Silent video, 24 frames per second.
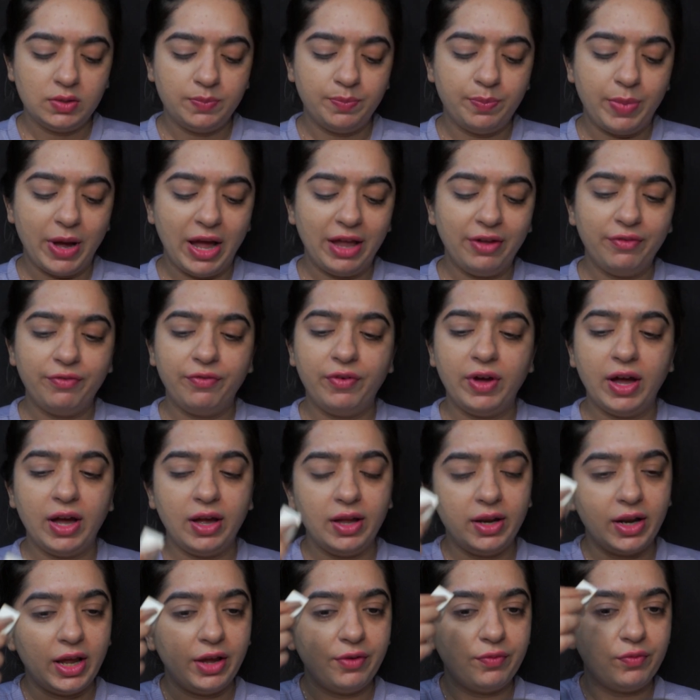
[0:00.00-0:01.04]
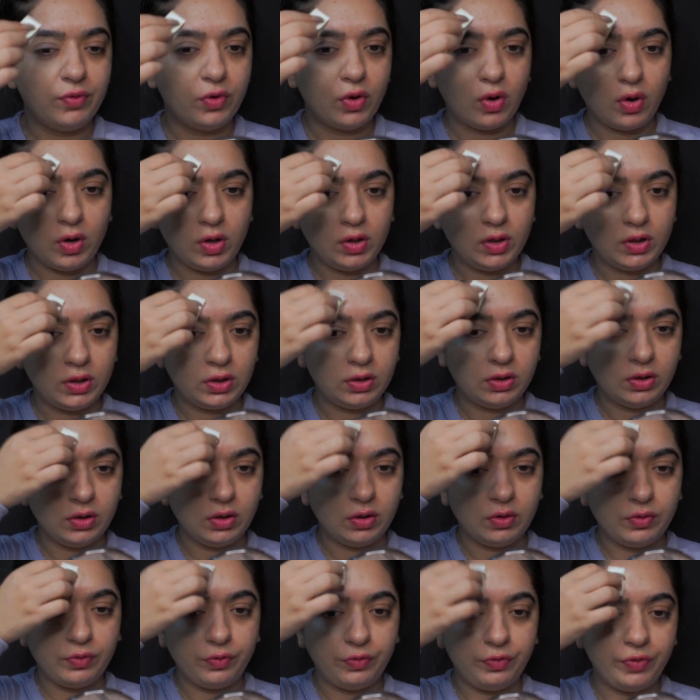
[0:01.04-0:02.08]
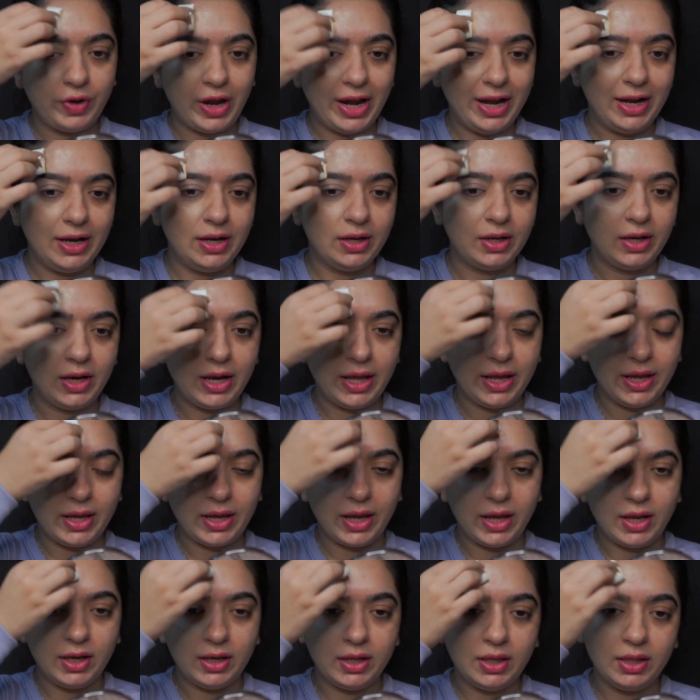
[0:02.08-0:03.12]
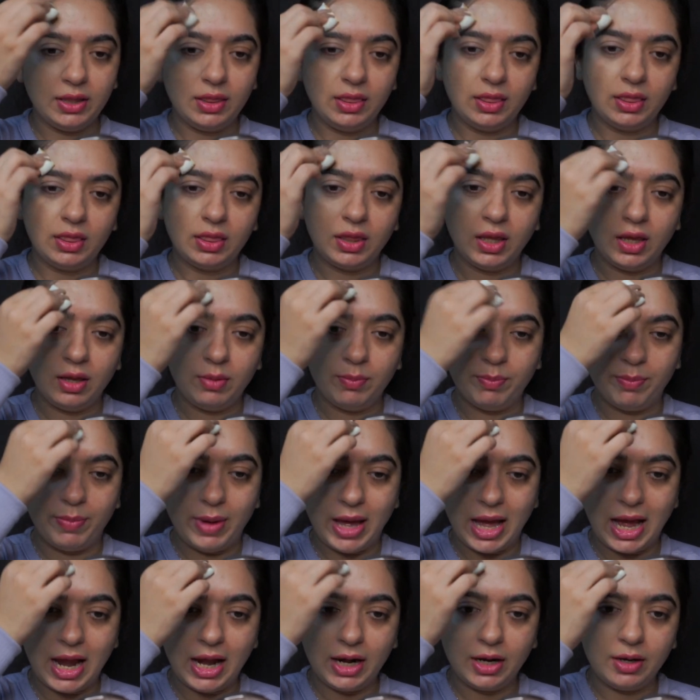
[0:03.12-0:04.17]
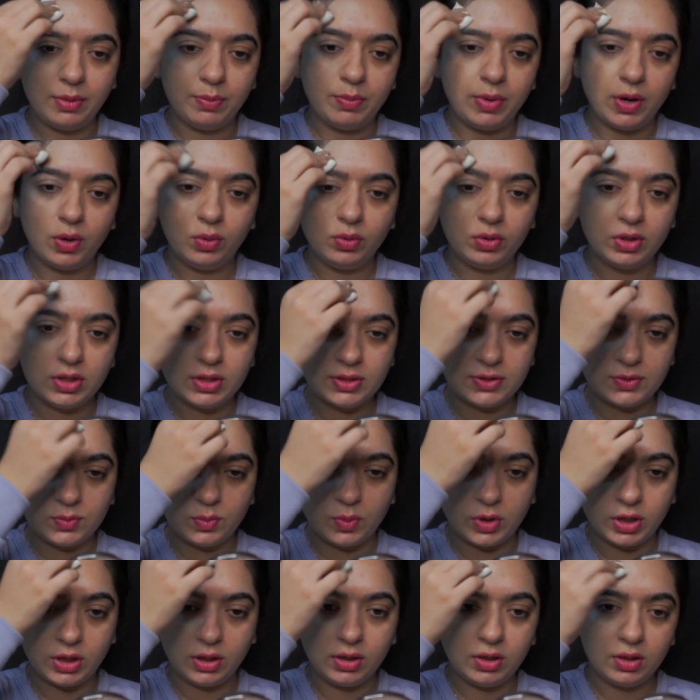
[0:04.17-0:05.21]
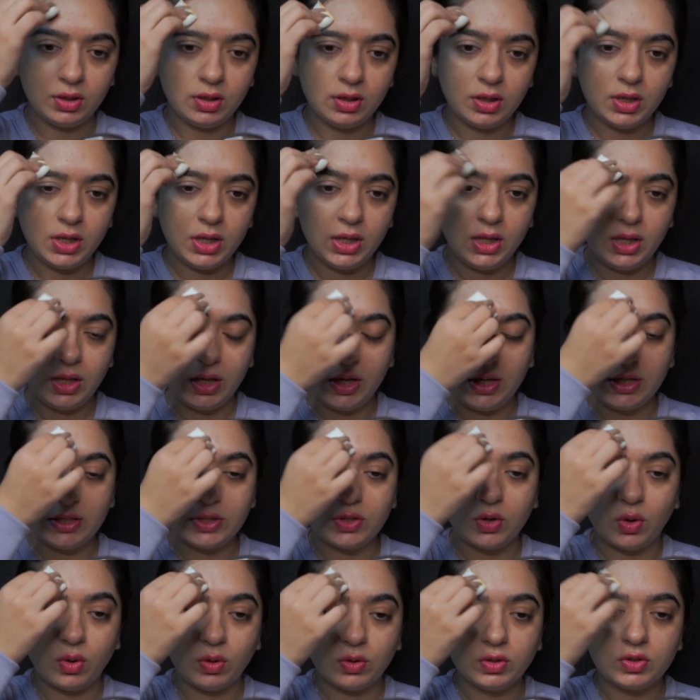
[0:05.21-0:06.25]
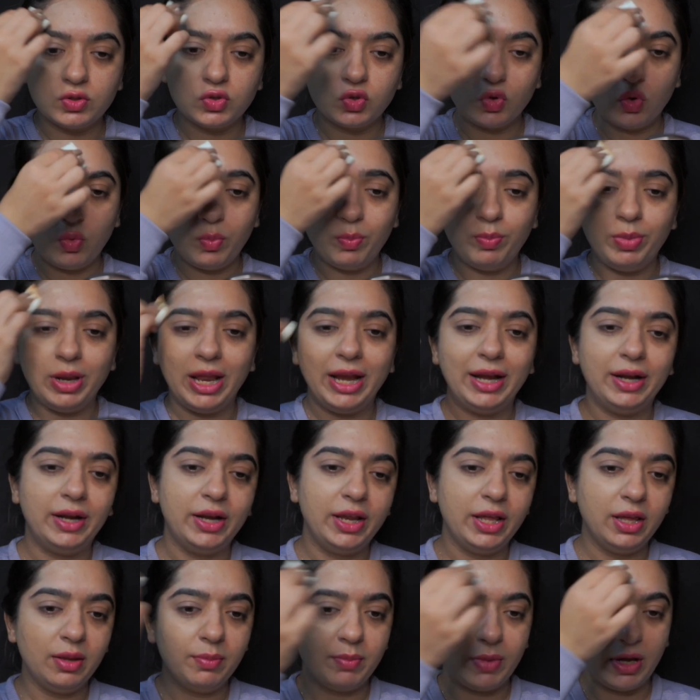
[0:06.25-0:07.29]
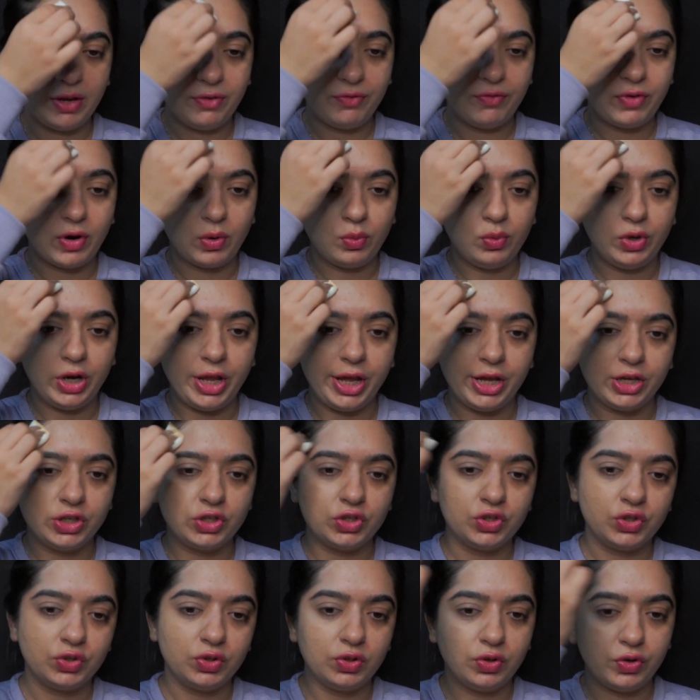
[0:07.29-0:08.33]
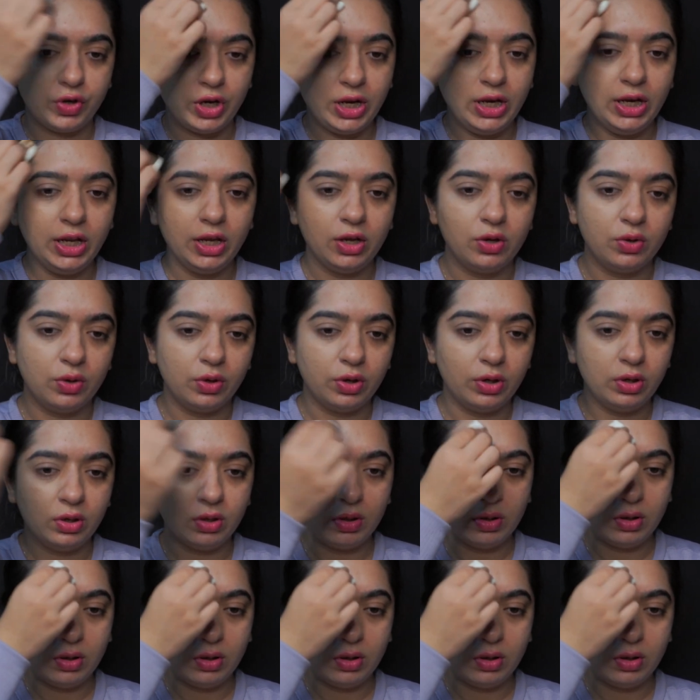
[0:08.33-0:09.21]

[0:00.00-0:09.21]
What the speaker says: by far I've not felt like anything bad about this one. It is also blending my foundation really good.